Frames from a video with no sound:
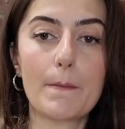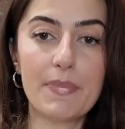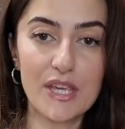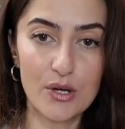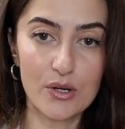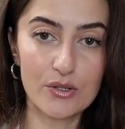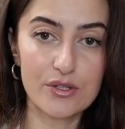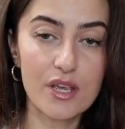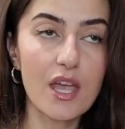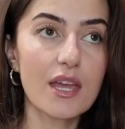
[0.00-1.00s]

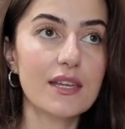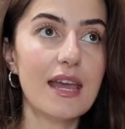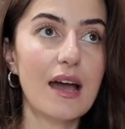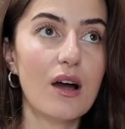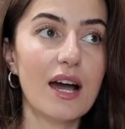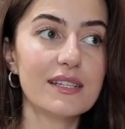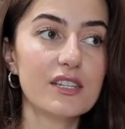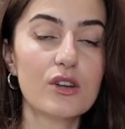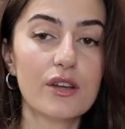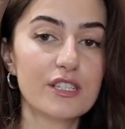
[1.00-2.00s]
beyond. Now, I did
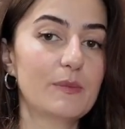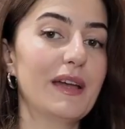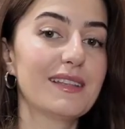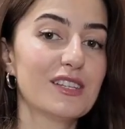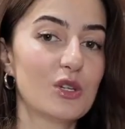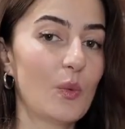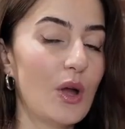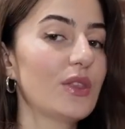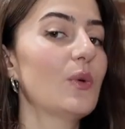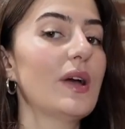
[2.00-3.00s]
not expect it to
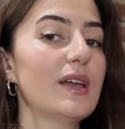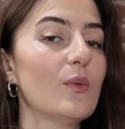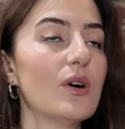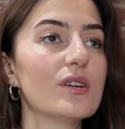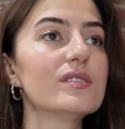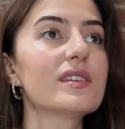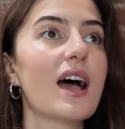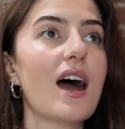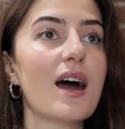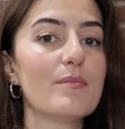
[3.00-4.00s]
work the way it was.
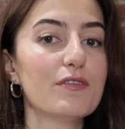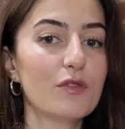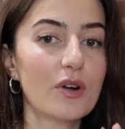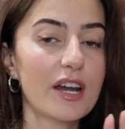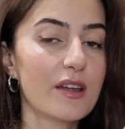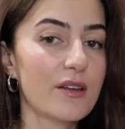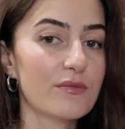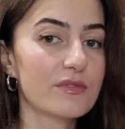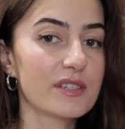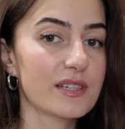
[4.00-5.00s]
Before I
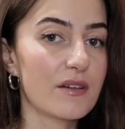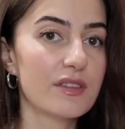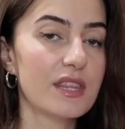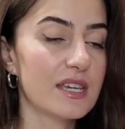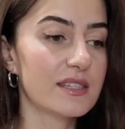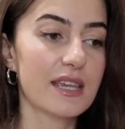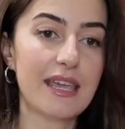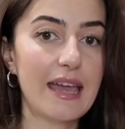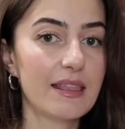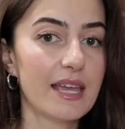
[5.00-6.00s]
discovered this,
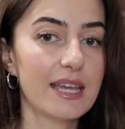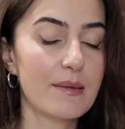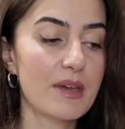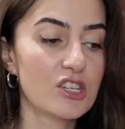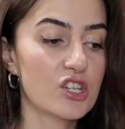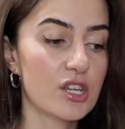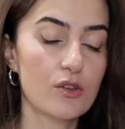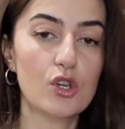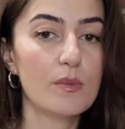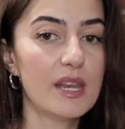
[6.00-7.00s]
again, like I mentioned,
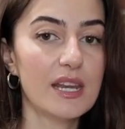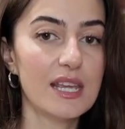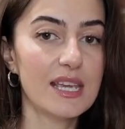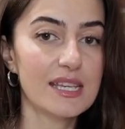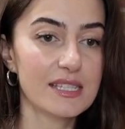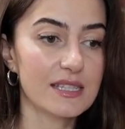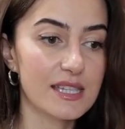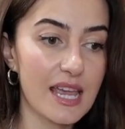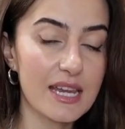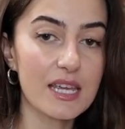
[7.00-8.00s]
humidity is
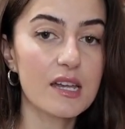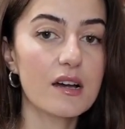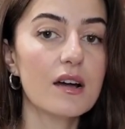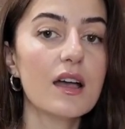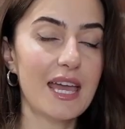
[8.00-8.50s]
insane here. My